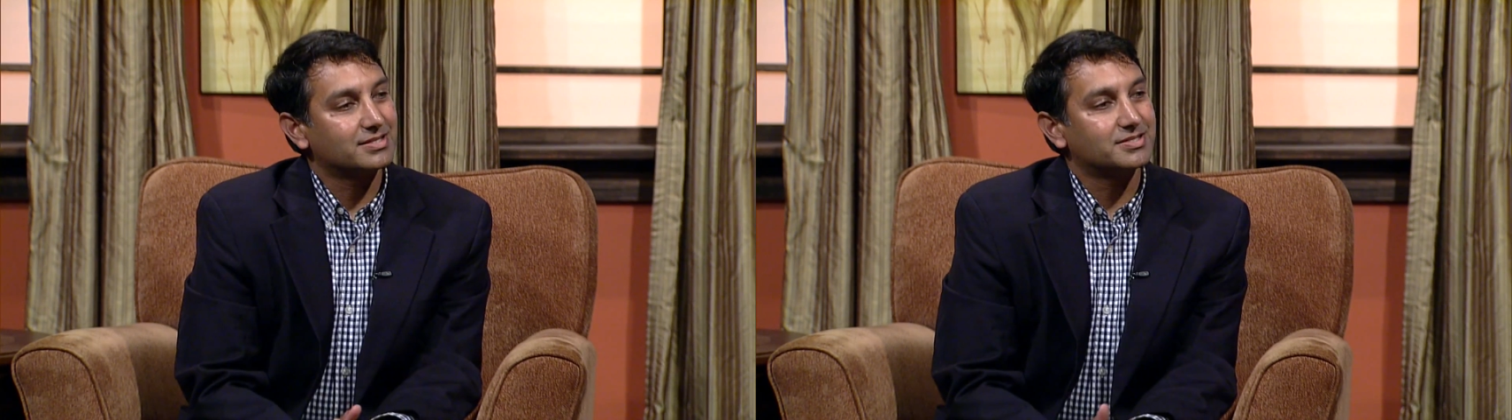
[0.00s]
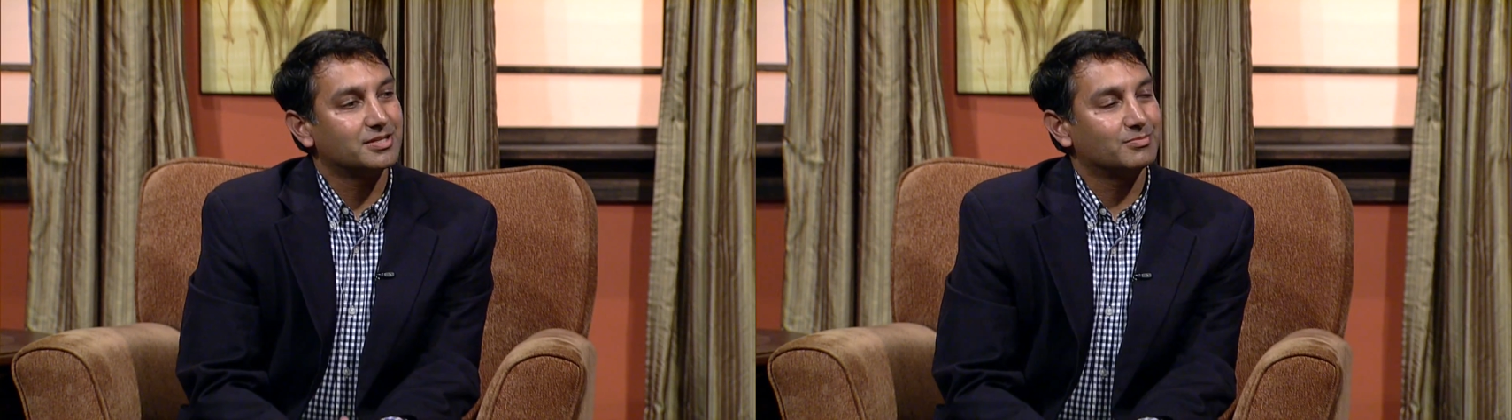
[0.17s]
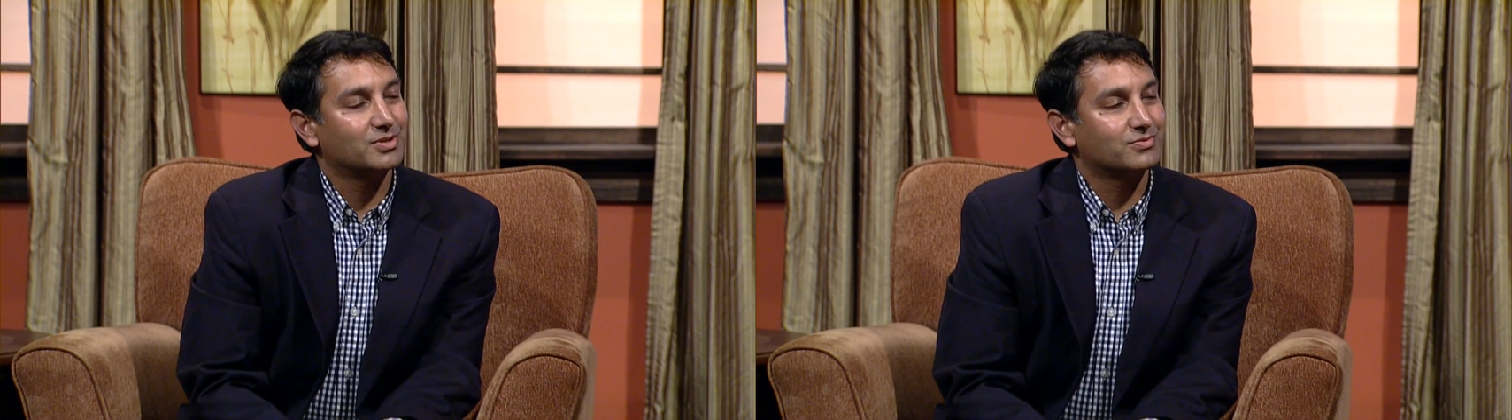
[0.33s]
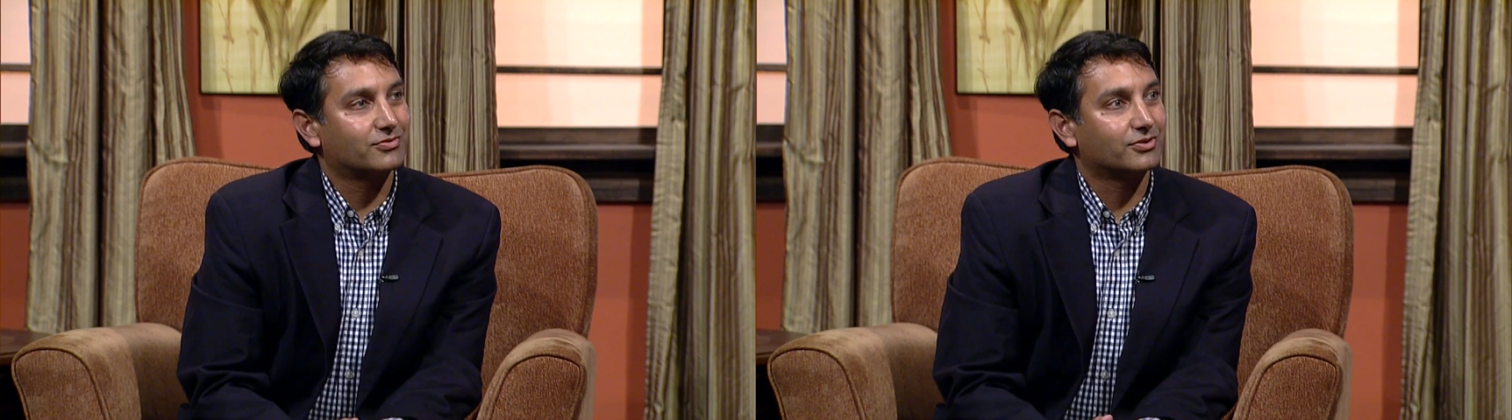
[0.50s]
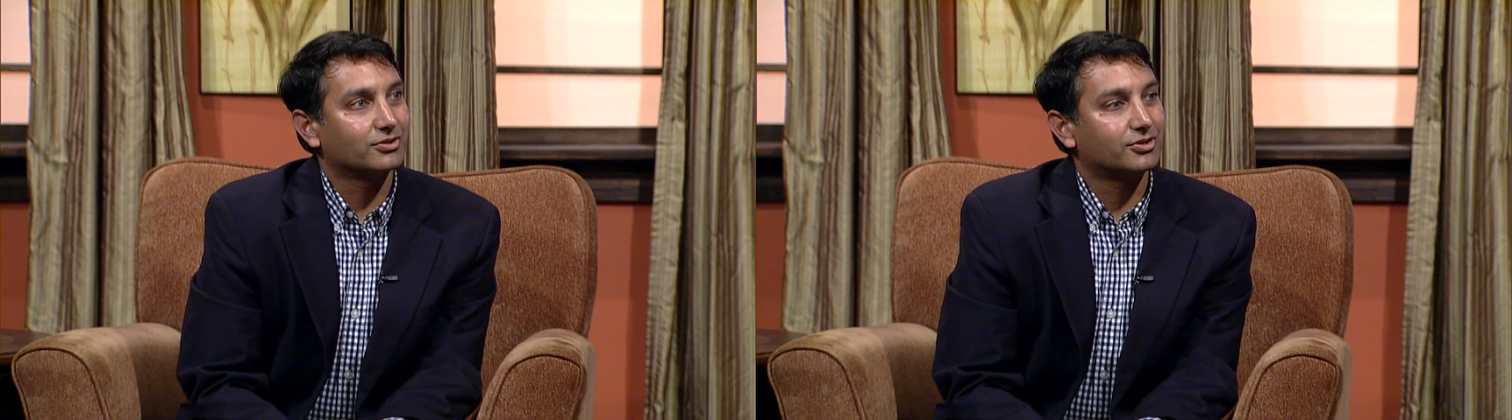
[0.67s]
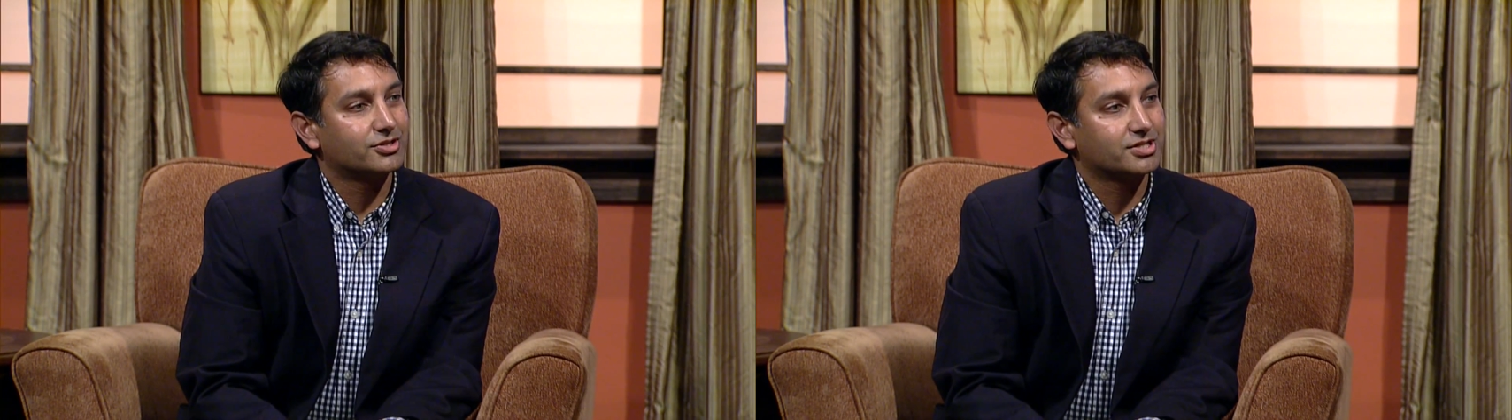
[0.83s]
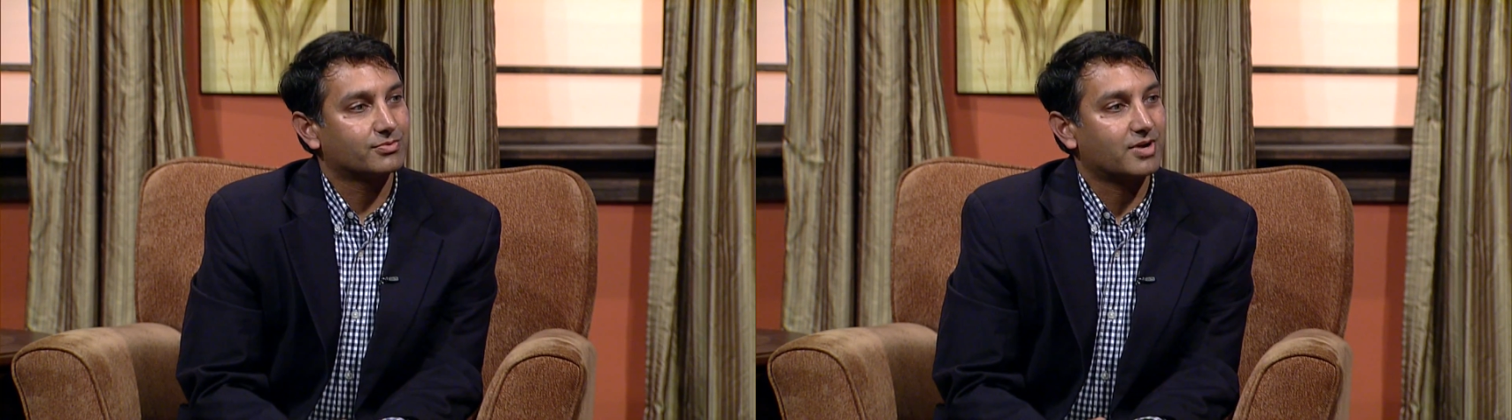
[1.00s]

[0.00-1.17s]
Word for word: symptoms for allergic